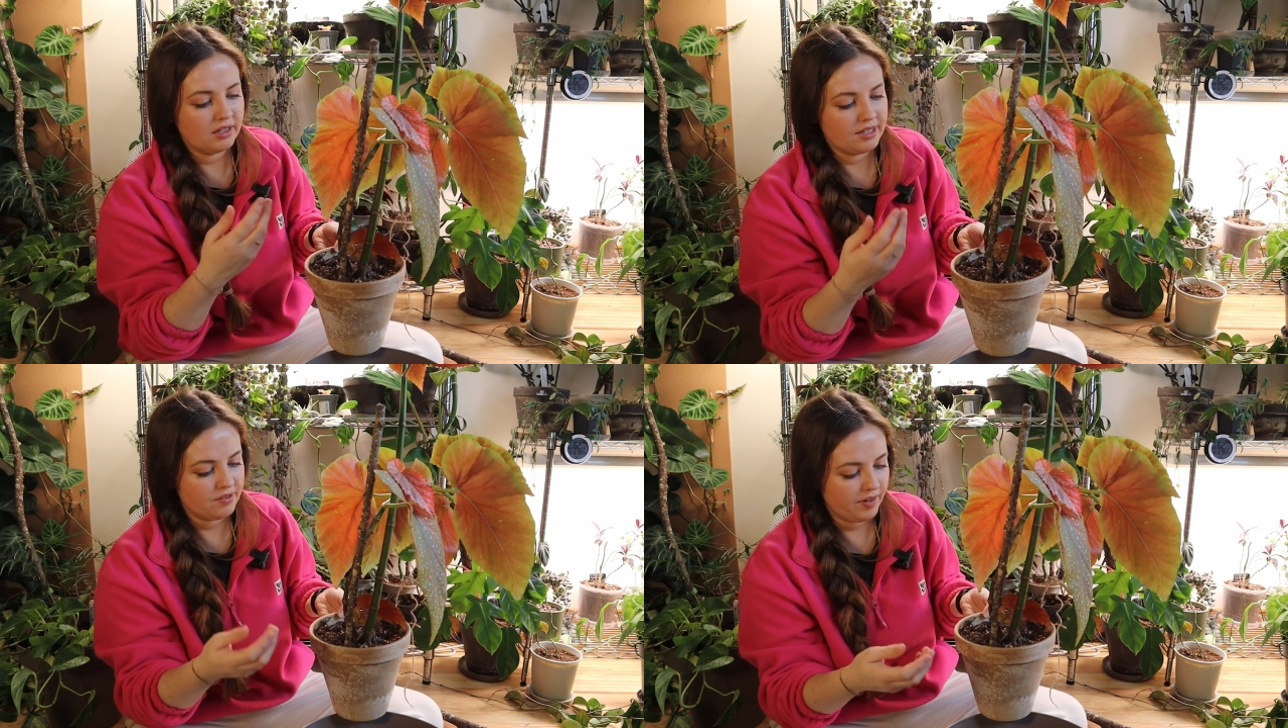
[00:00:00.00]

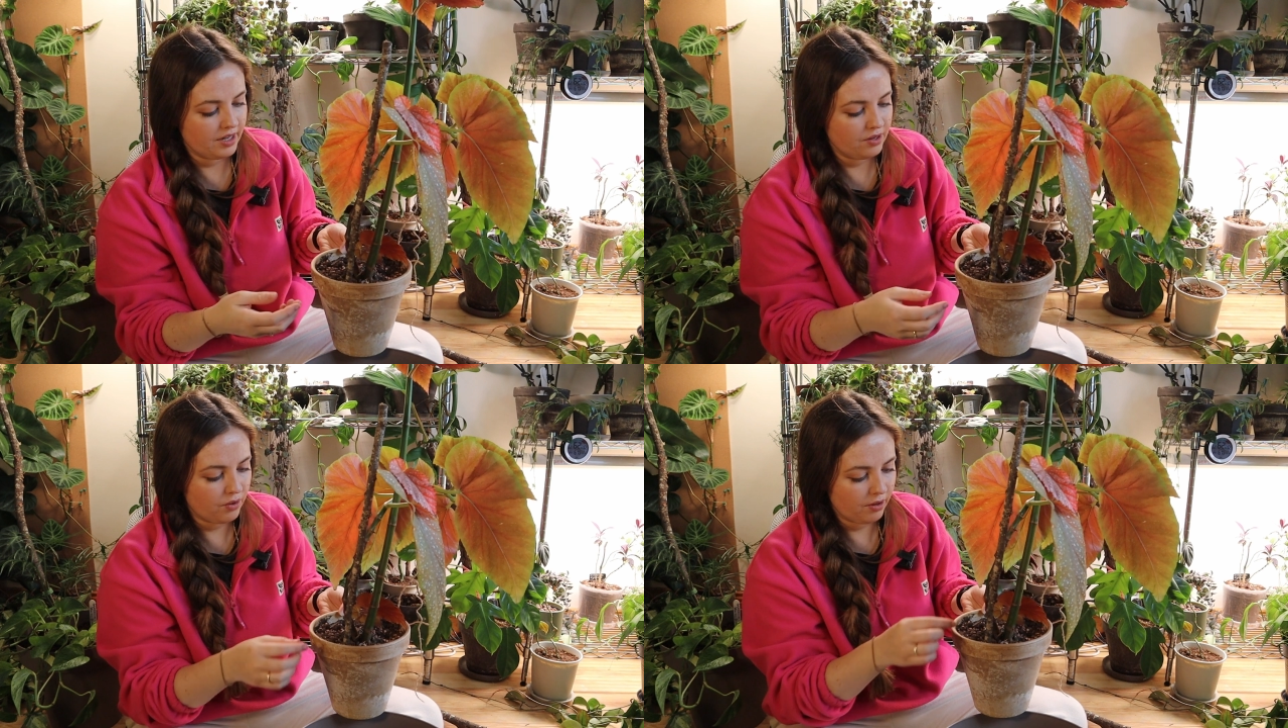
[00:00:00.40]
That's
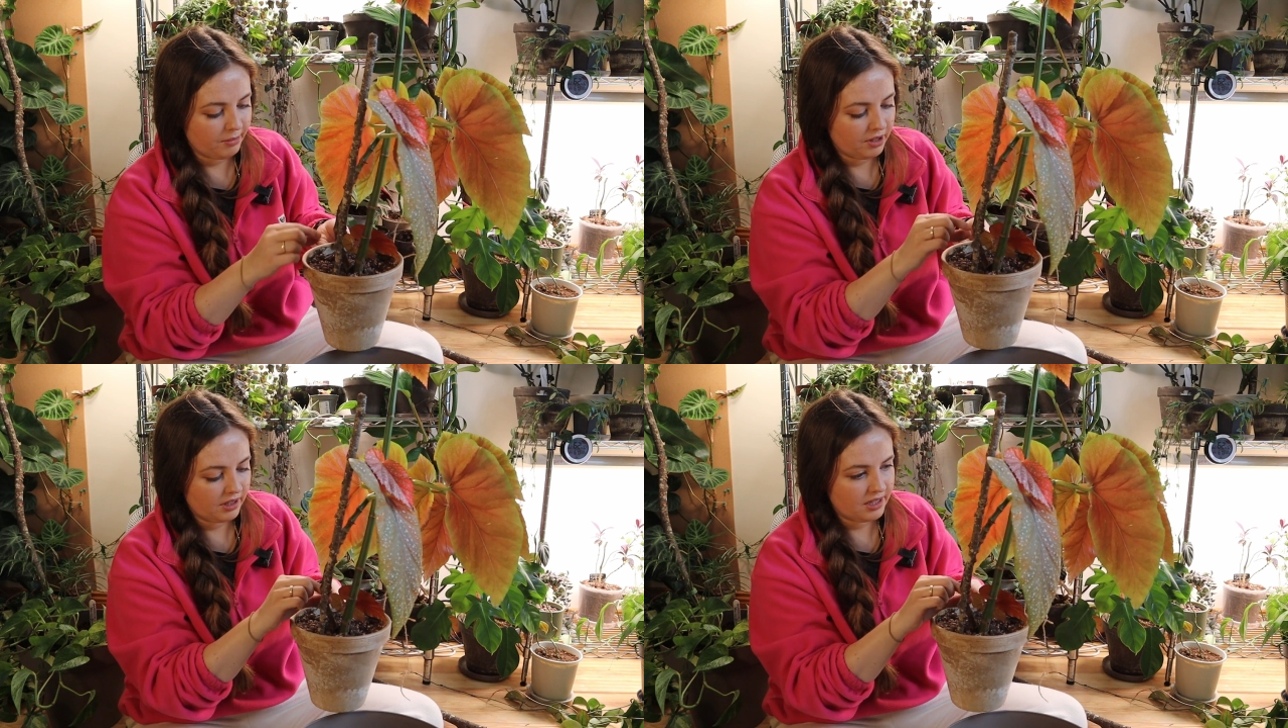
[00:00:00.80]
very
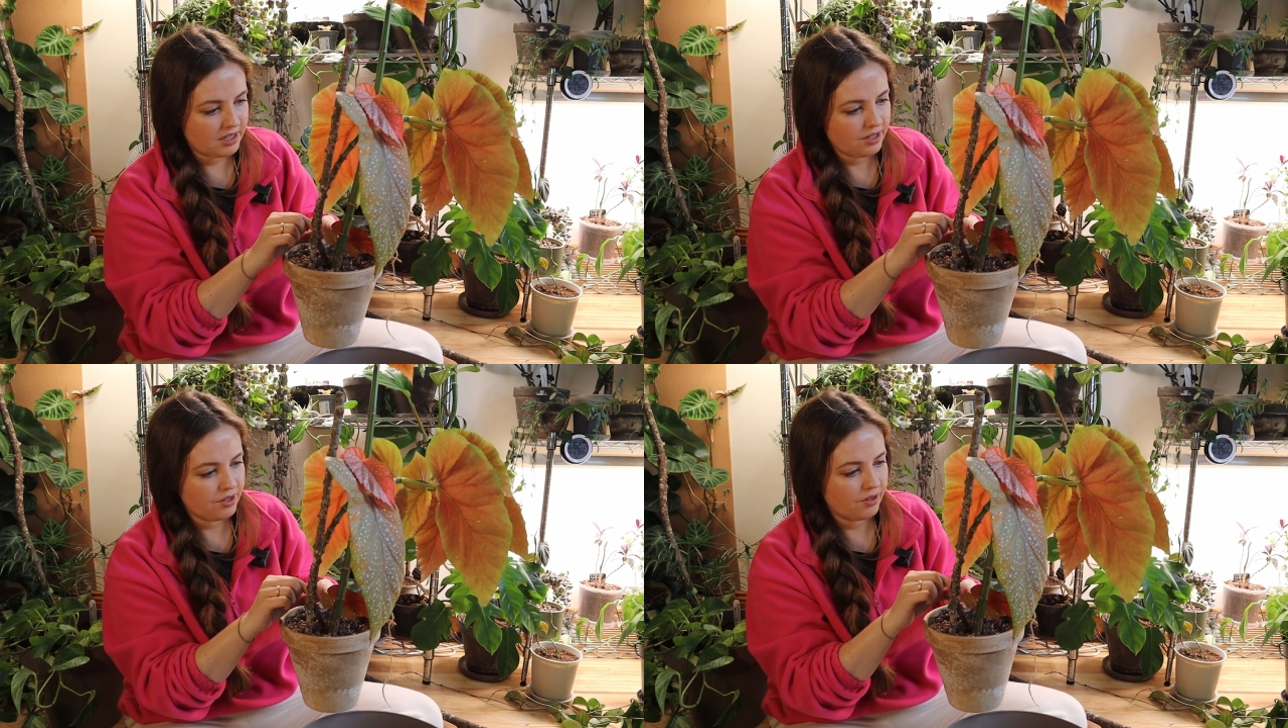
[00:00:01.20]
normal. It's
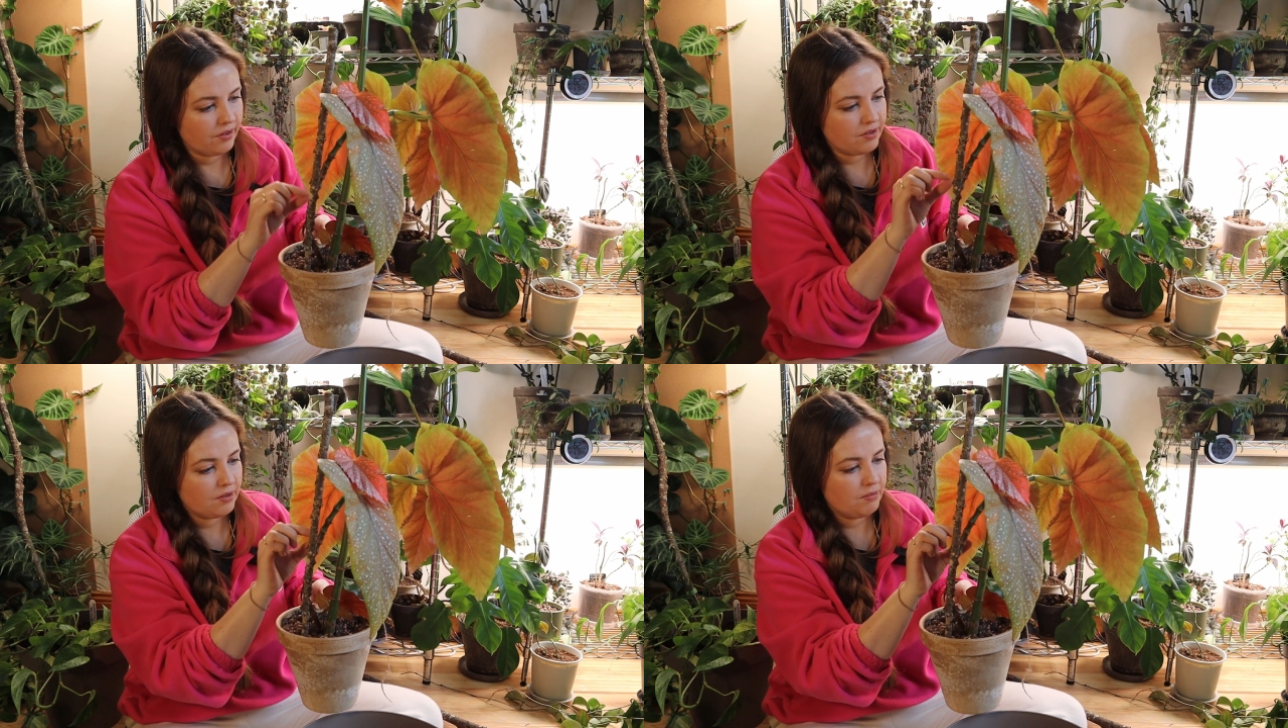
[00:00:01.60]
actually
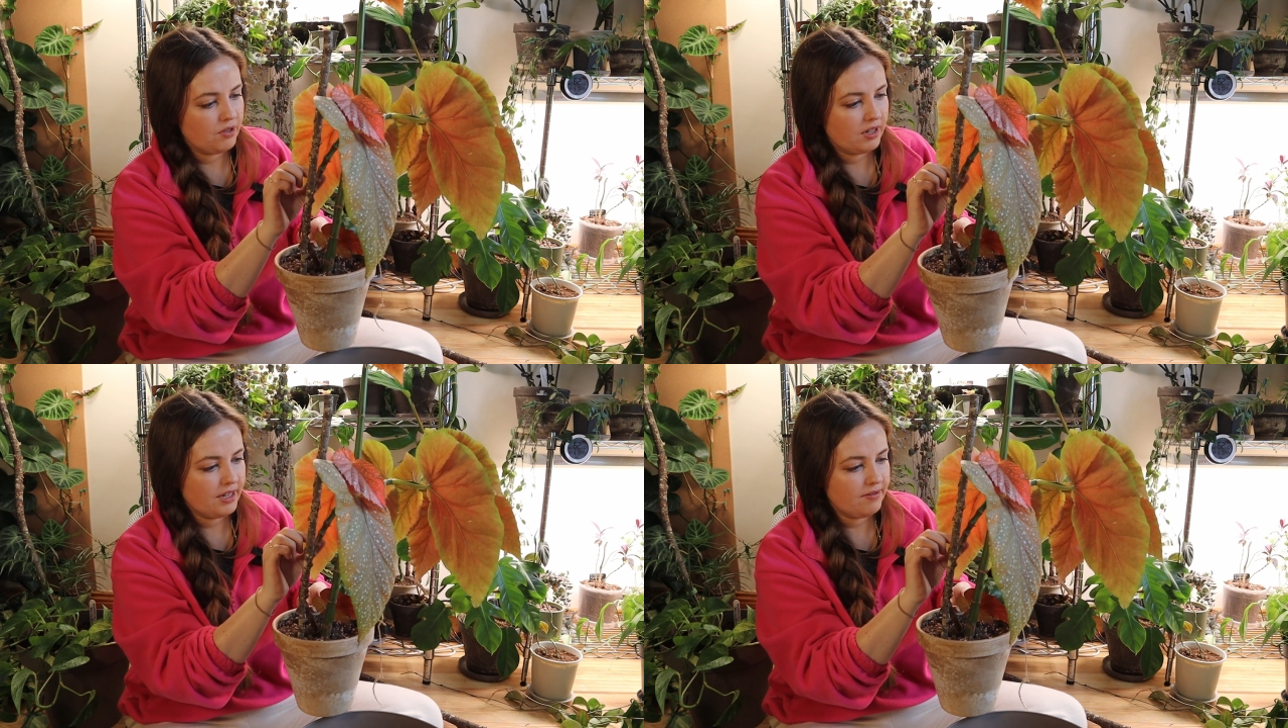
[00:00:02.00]
growing some
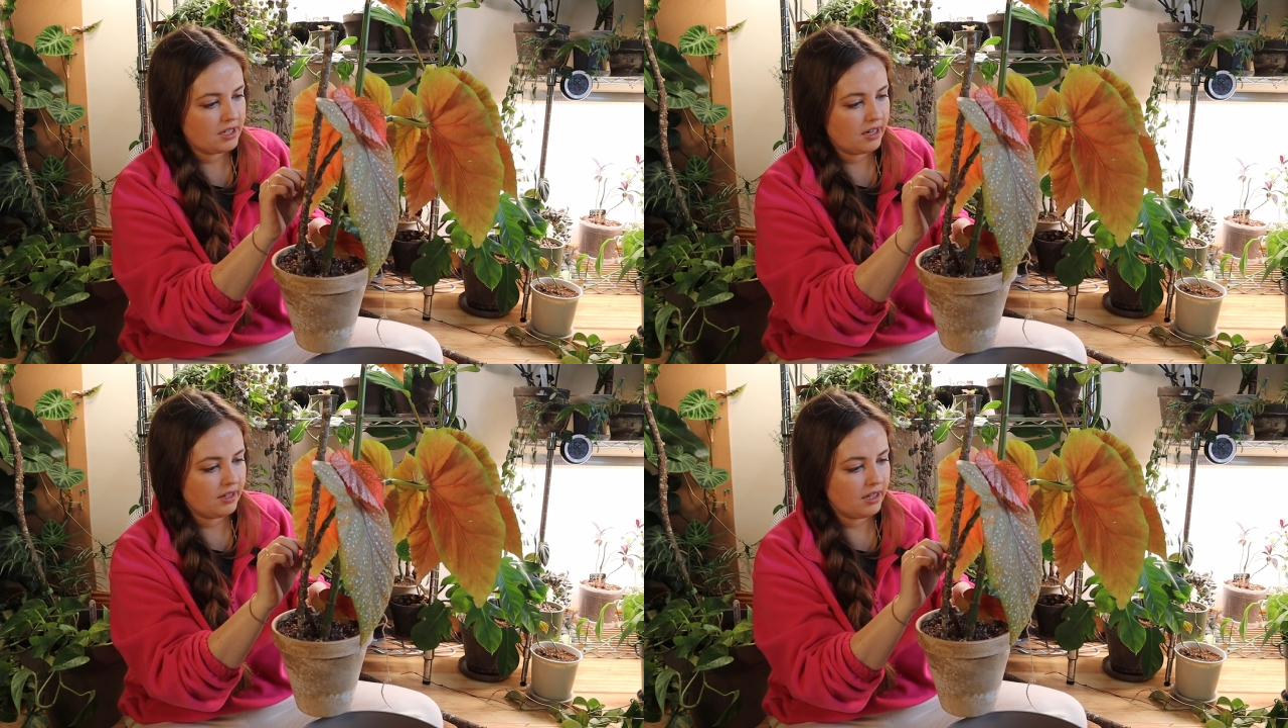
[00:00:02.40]
new leaves
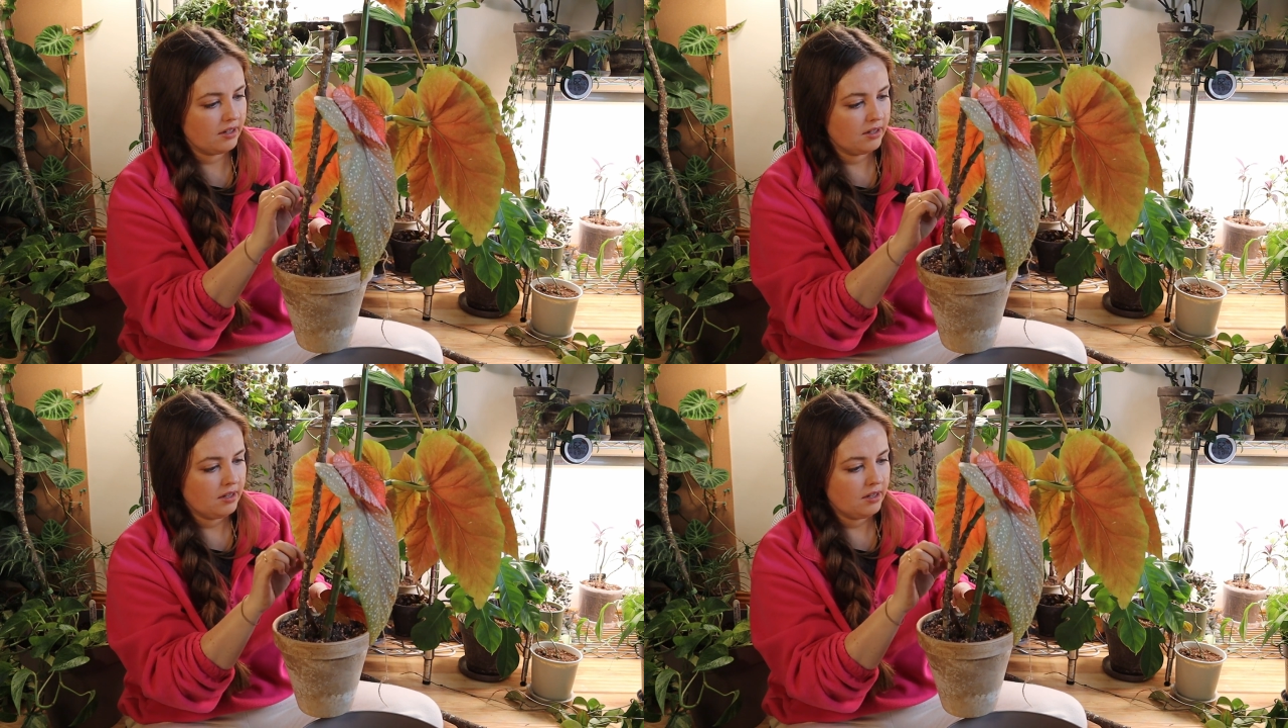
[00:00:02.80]
down here.